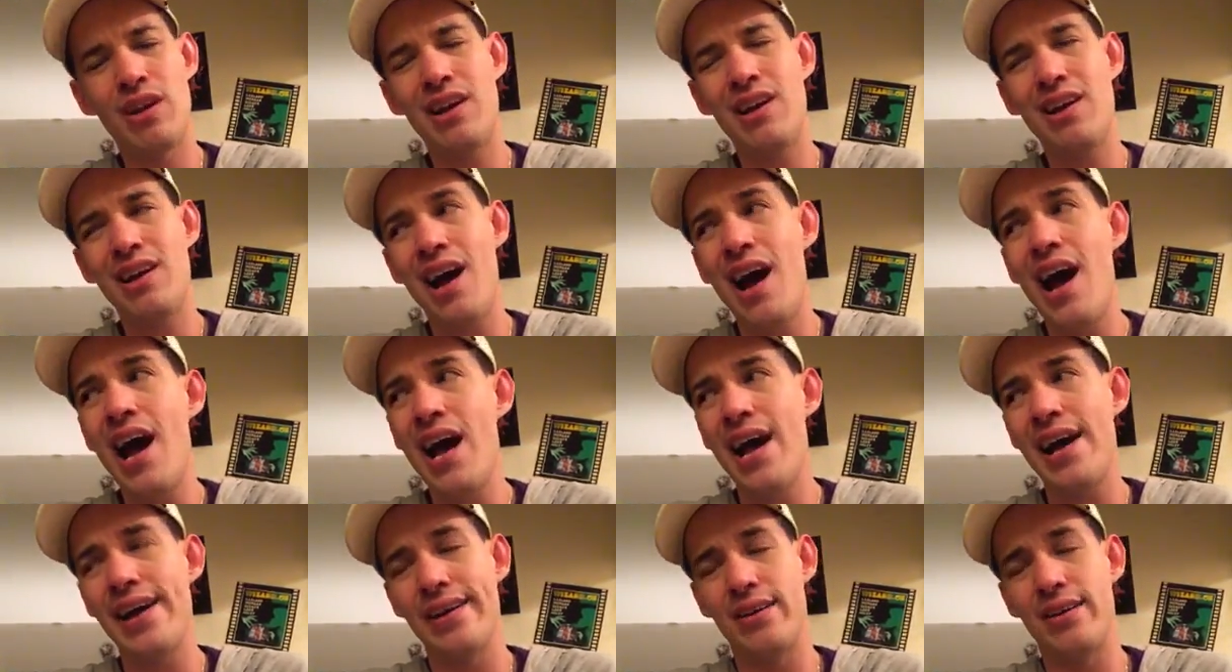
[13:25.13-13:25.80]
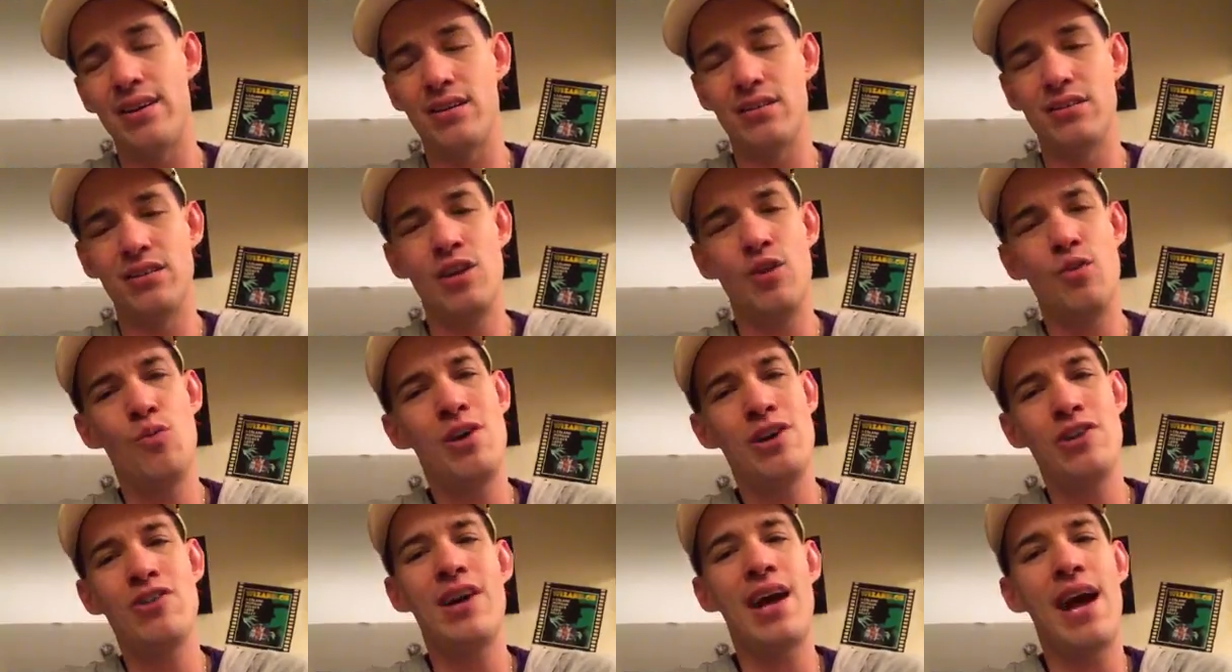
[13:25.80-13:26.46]
God, no
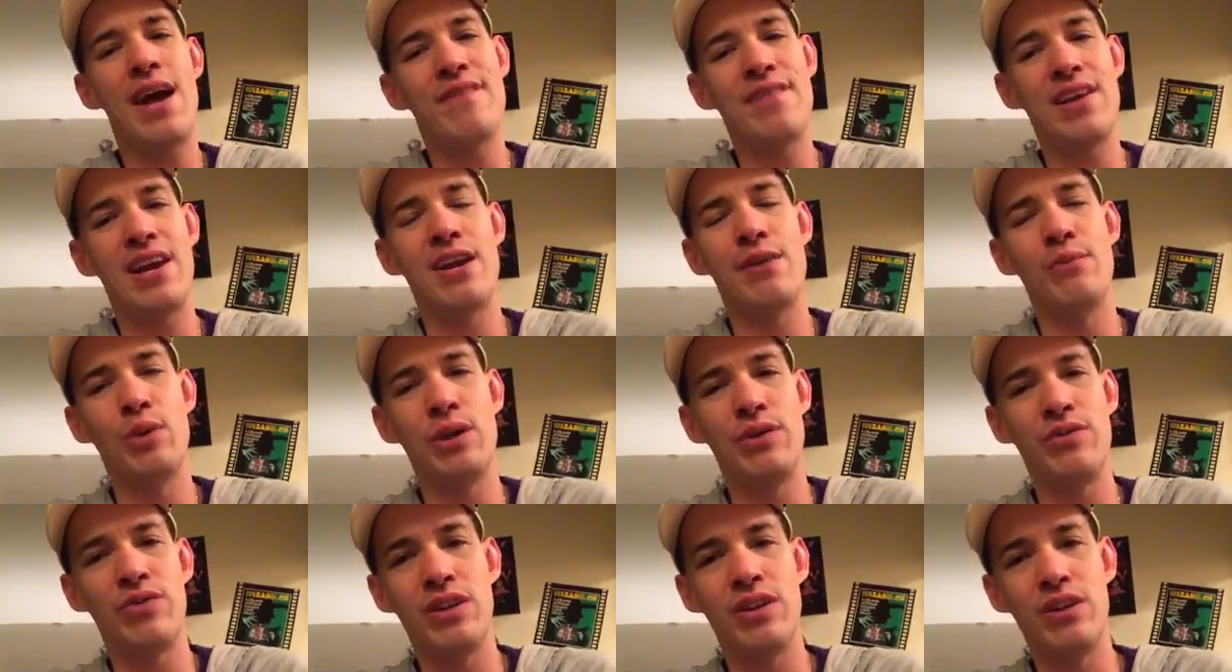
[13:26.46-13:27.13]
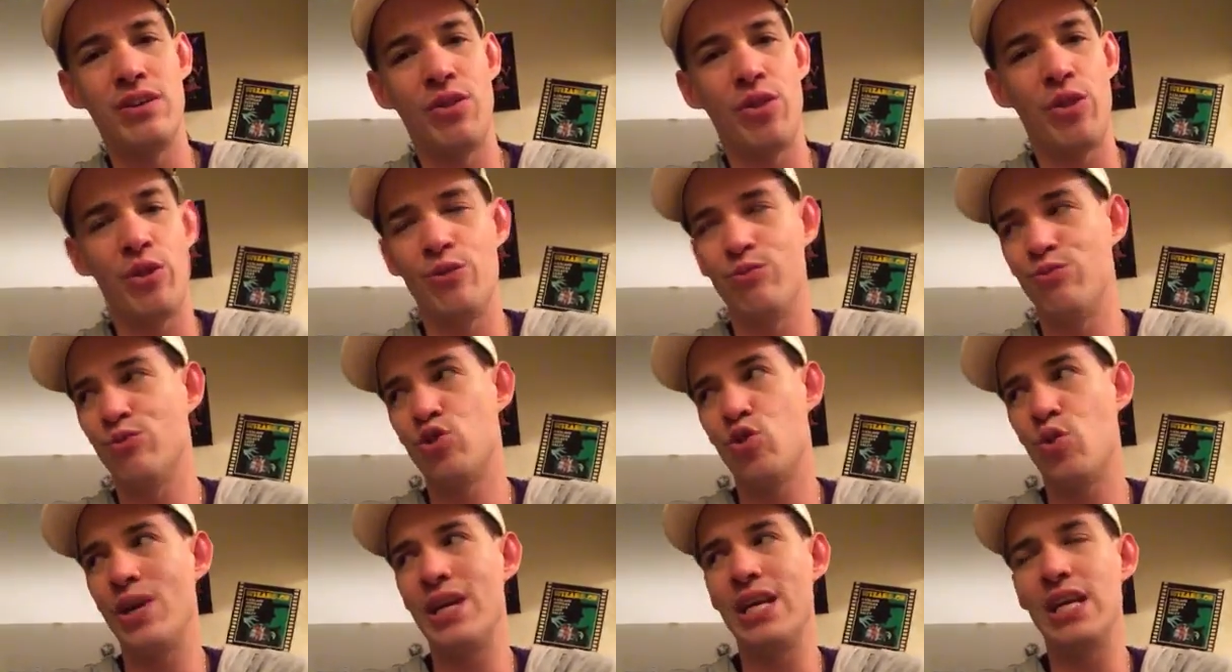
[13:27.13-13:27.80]
wonder I haven't had a boyfriend in
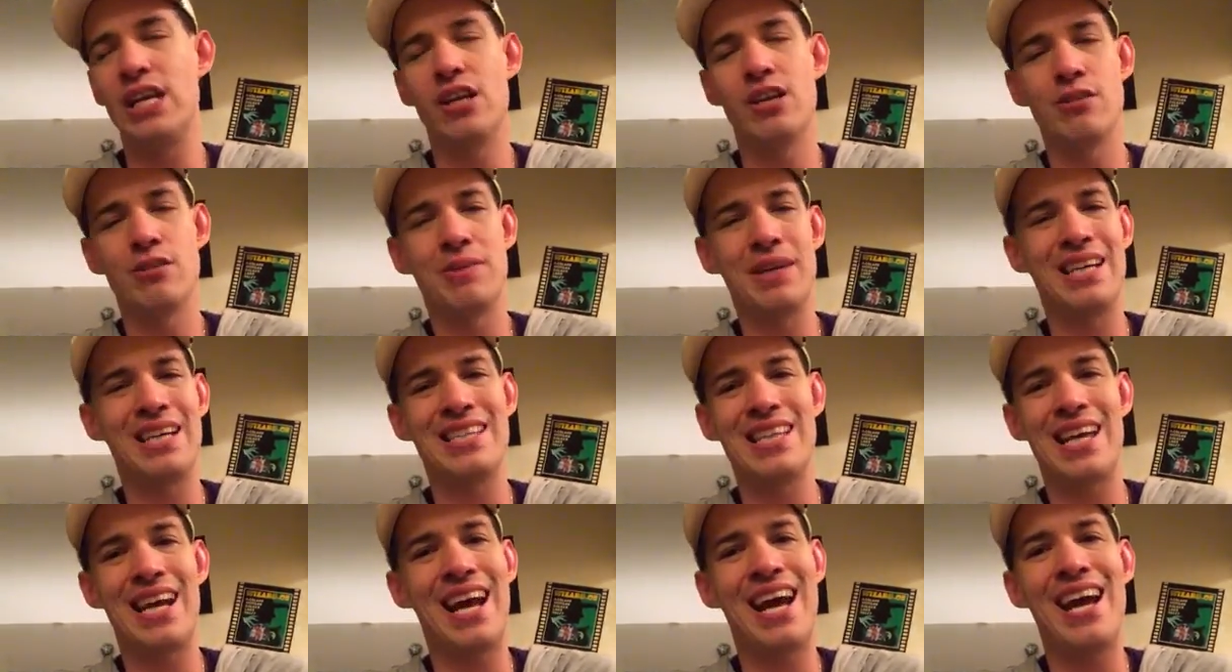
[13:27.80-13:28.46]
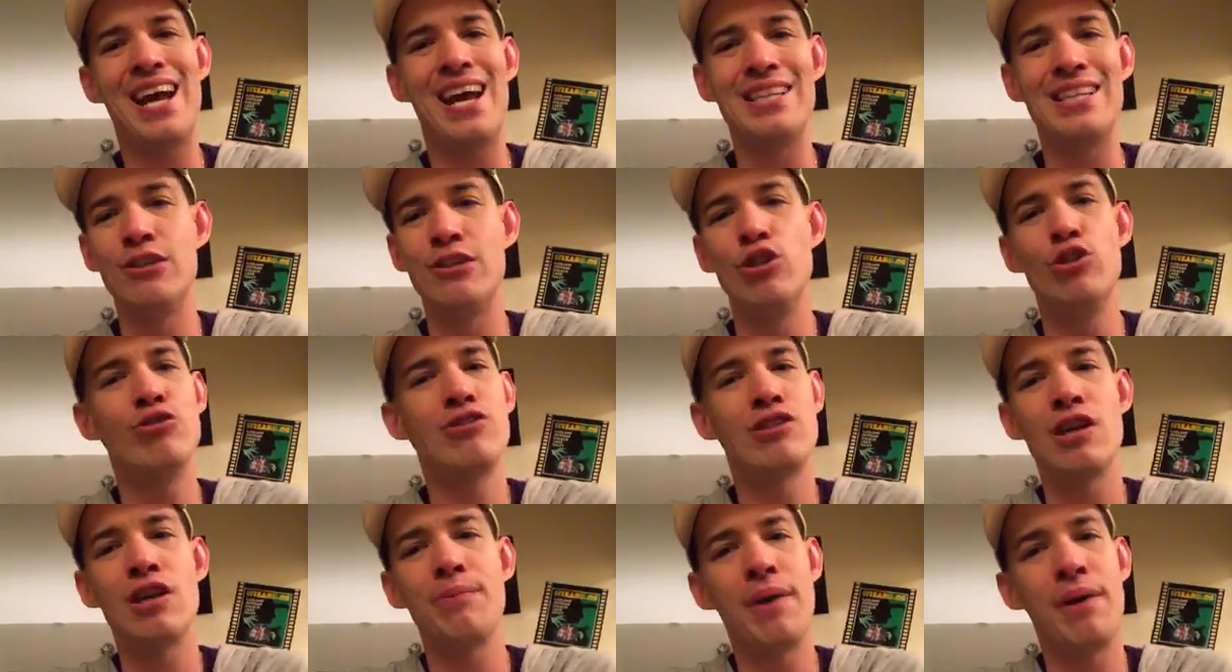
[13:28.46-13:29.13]
20 years because I
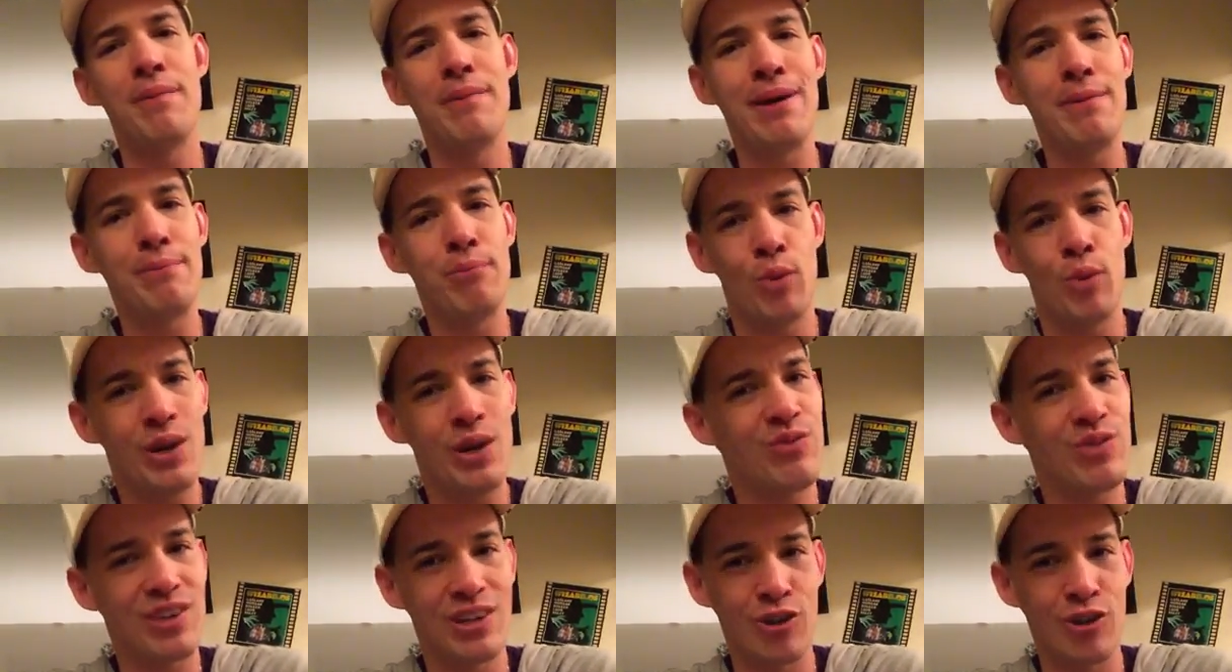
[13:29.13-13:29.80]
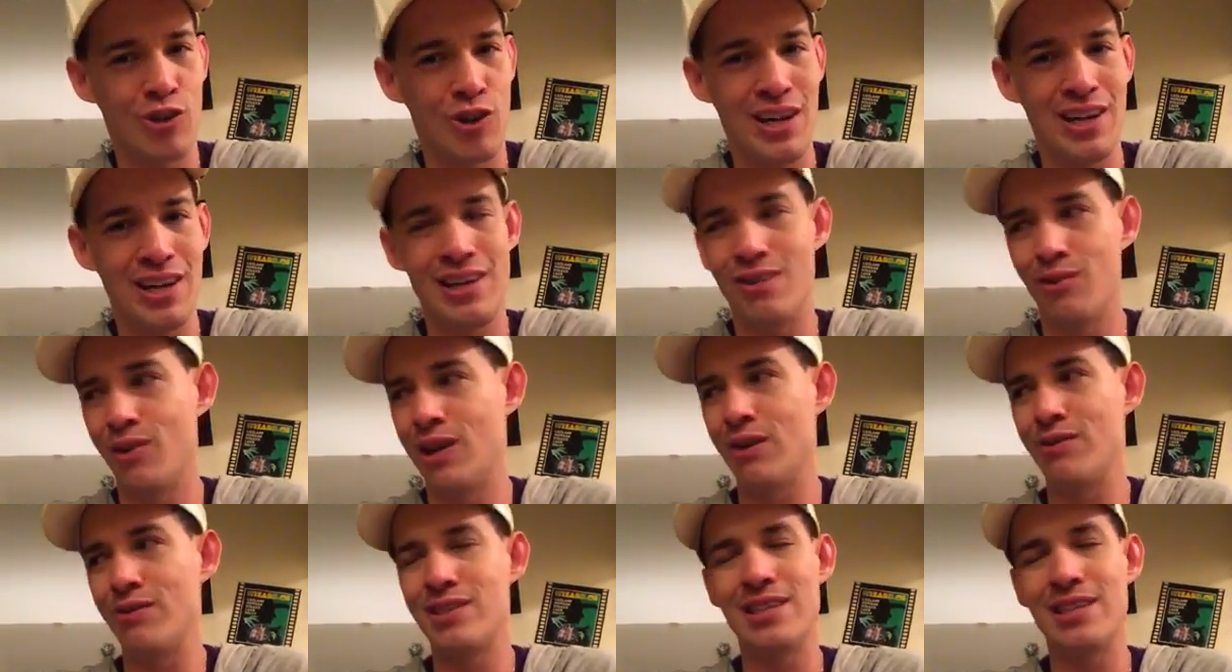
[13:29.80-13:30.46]
used up all my boyfriend credit
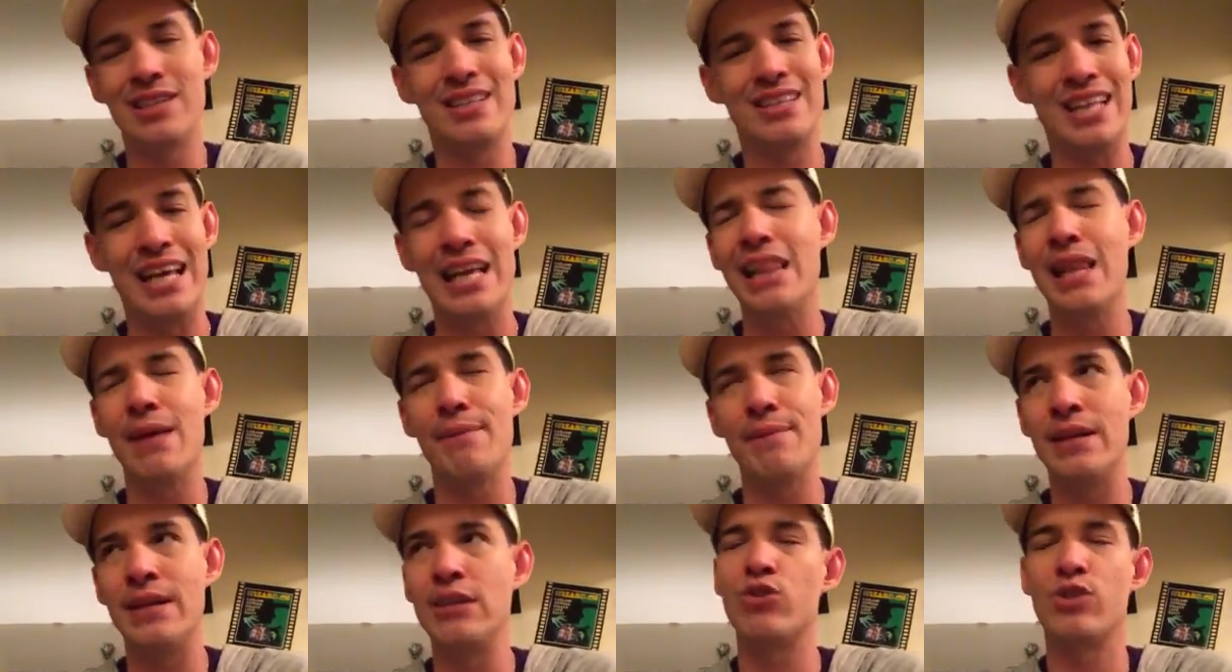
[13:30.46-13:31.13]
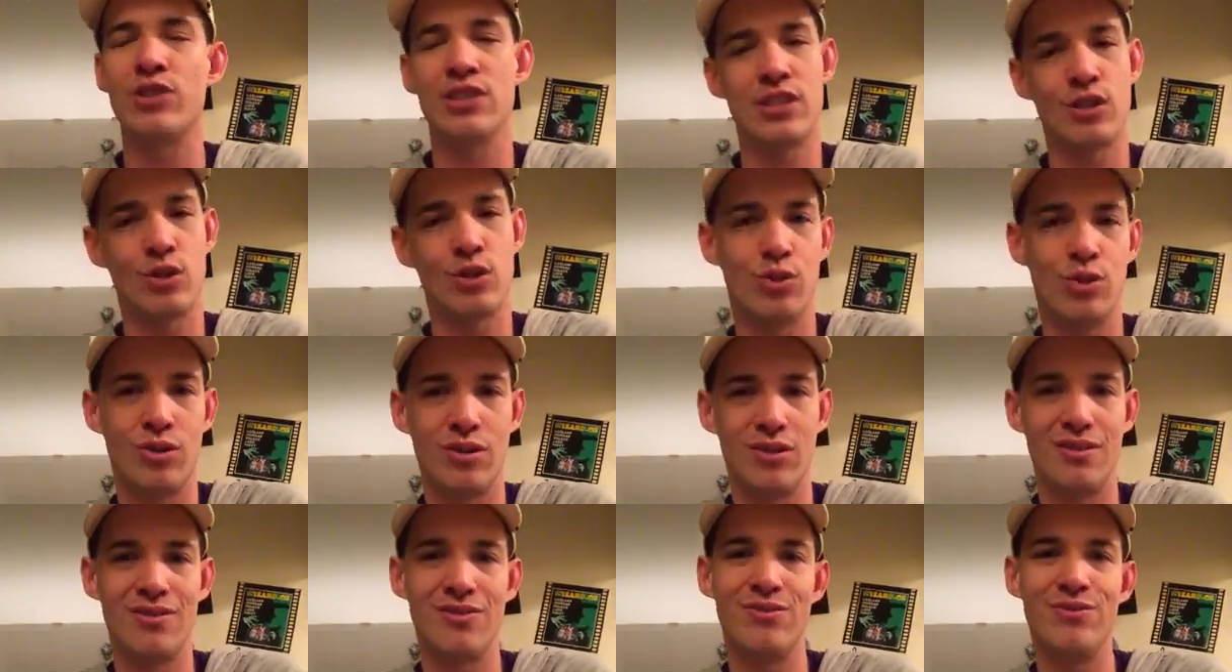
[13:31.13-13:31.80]
when I was in elementary
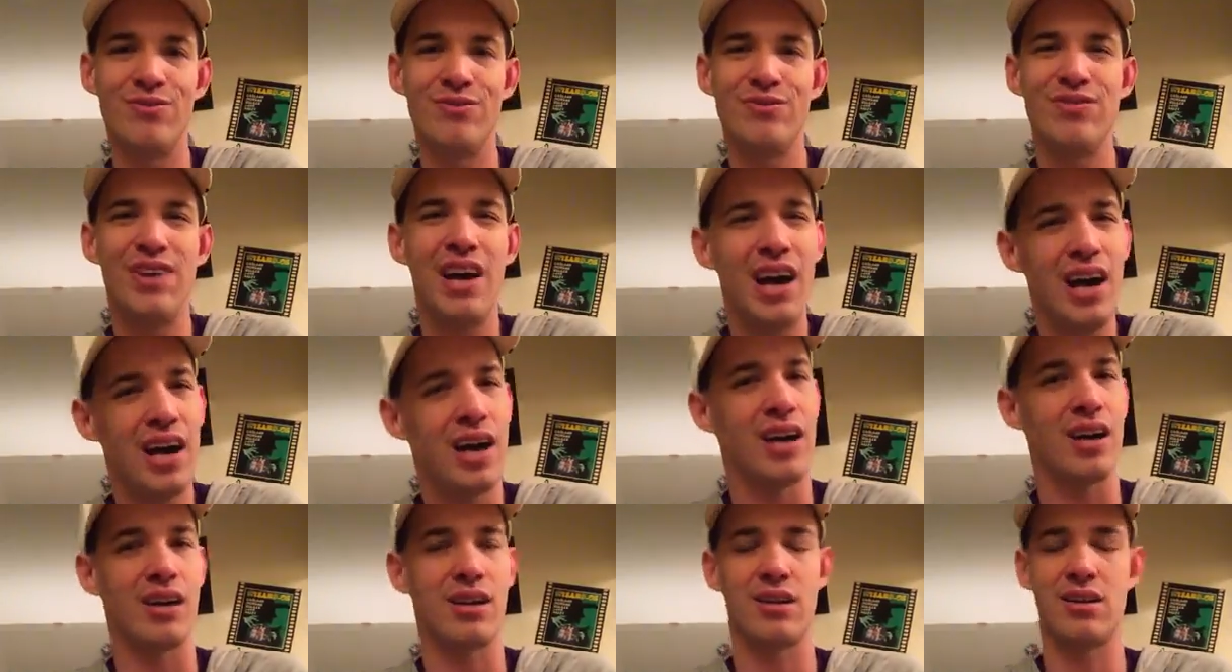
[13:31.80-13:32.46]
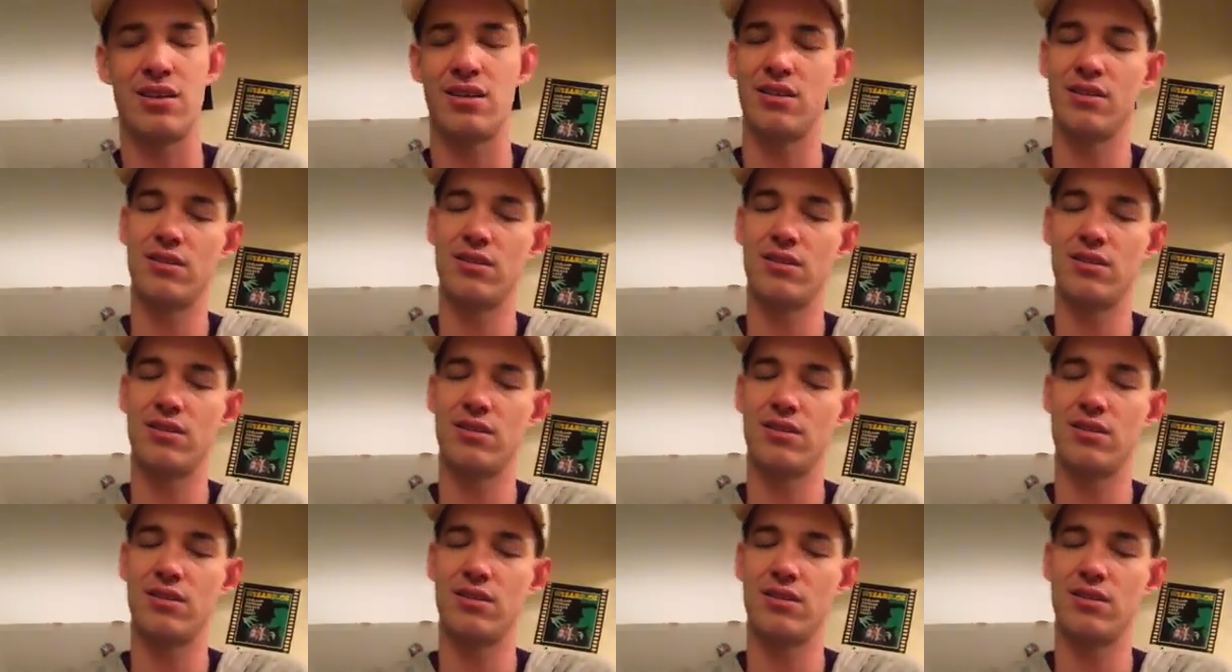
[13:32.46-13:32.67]
school. Fuck.